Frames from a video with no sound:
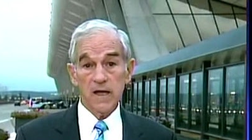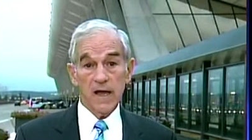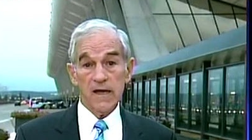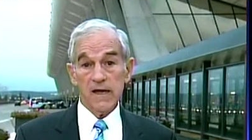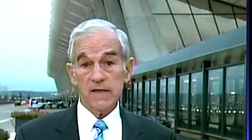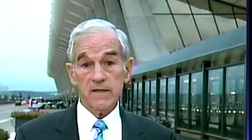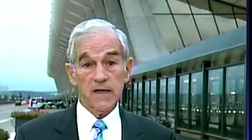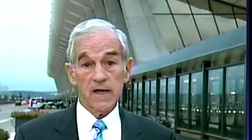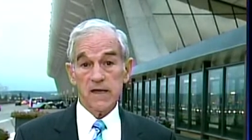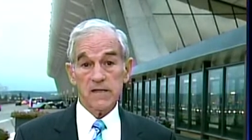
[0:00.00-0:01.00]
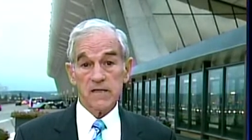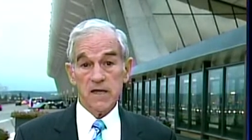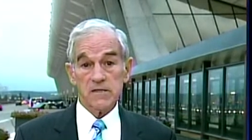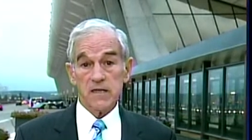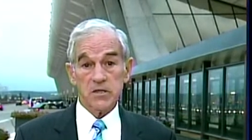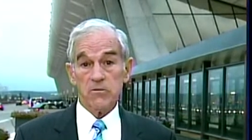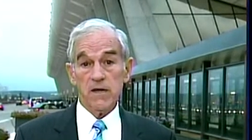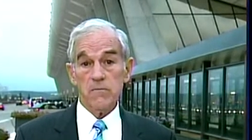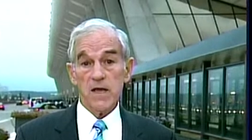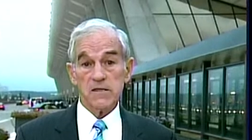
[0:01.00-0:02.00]
And it's such a
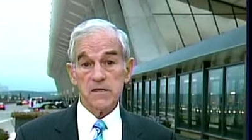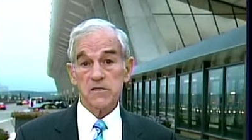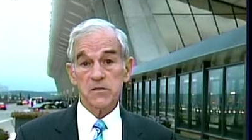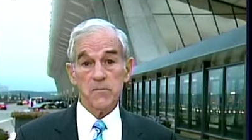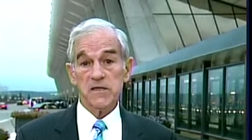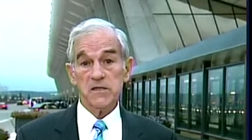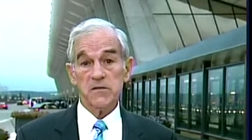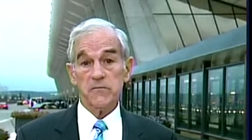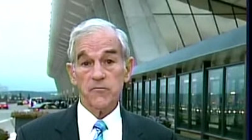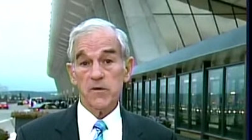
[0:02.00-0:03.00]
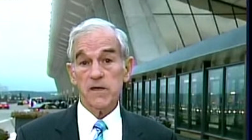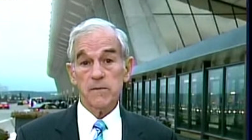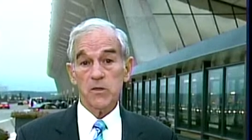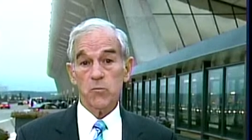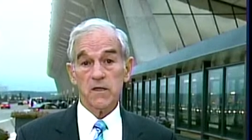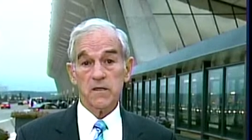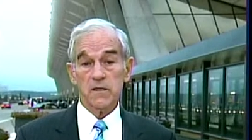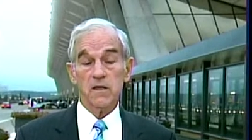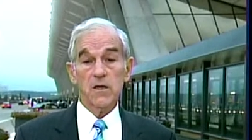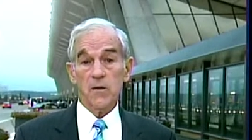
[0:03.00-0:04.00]
great message. It's a message of freedom and what
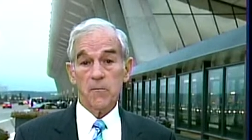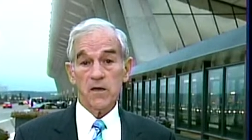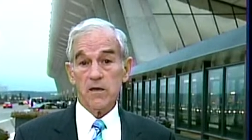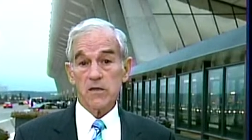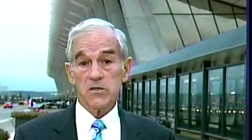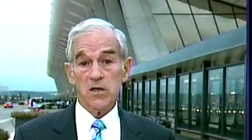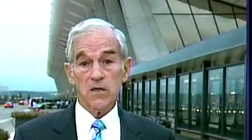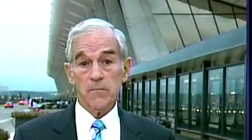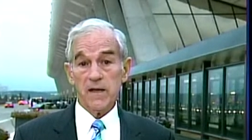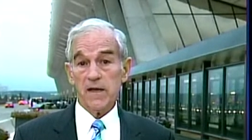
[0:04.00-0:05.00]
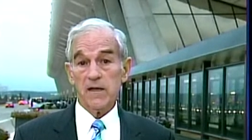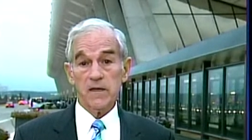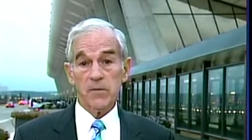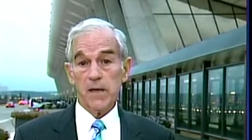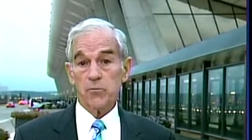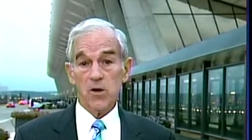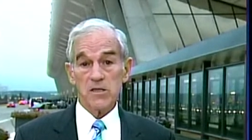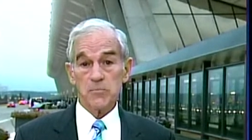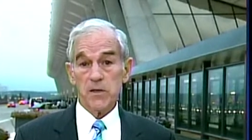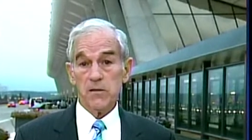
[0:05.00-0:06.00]
America's all about
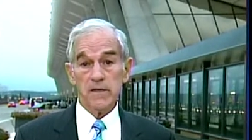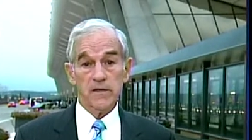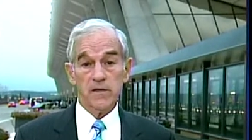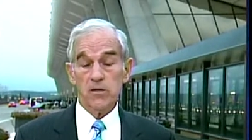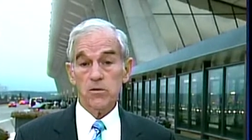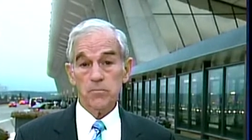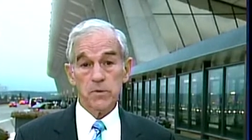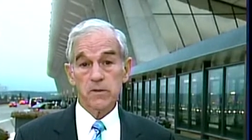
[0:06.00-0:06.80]
prosperity and hope.